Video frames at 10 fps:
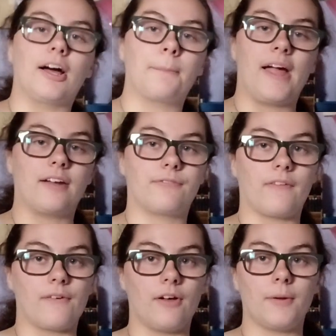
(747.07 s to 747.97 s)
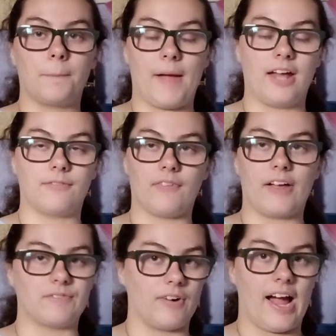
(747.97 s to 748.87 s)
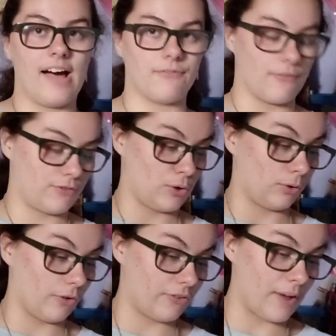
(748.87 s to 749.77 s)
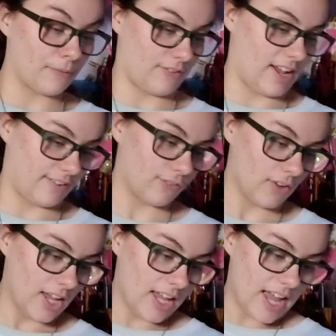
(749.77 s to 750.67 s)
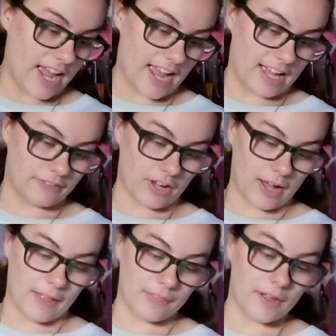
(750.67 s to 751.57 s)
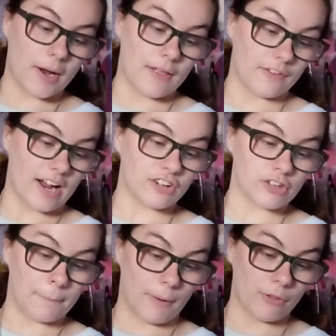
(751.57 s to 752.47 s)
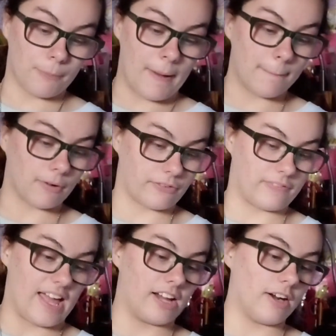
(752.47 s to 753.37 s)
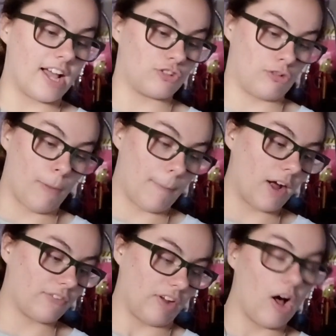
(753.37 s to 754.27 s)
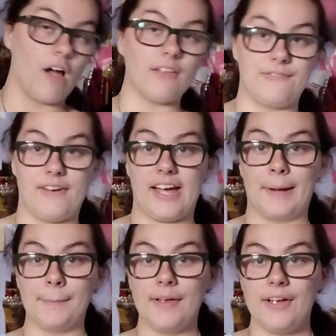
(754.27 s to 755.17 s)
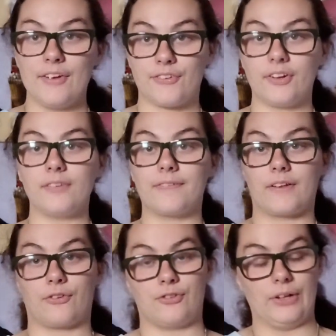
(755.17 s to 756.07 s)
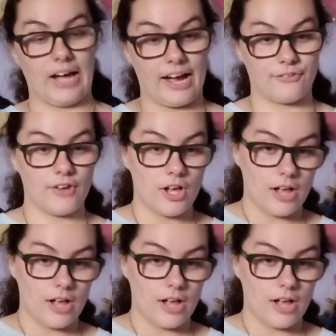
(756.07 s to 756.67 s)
paid for like for half the funeral, so that was nice. And they're actually both members of the International Boxing Hall of Fame, so good for those two guys.